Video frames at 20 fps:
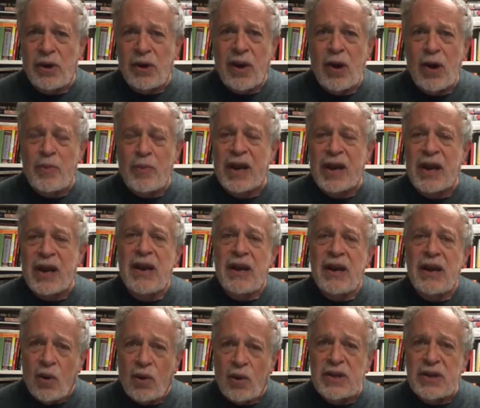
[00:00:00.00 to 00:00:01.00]
You're helping
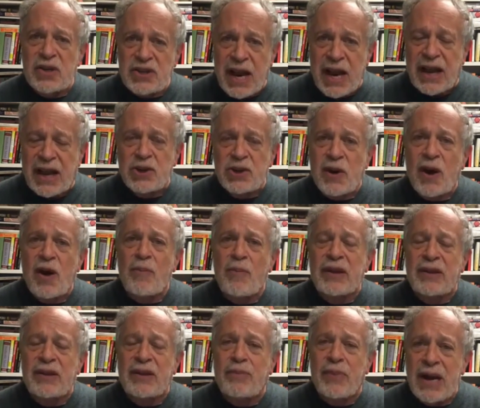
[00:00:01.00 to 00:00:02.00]
Goldman Sachs. You're
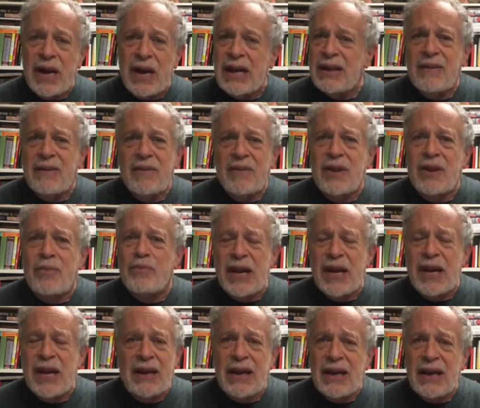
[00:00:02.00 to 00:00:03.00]
helping the
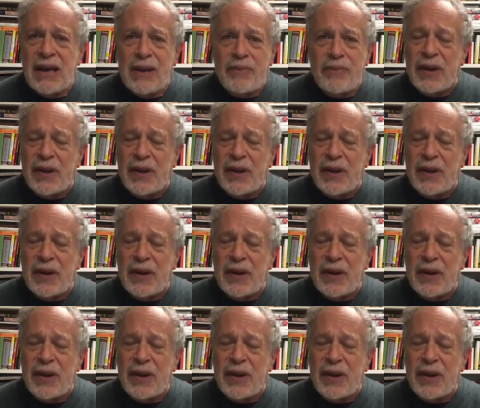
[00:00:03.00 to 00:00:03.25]
big,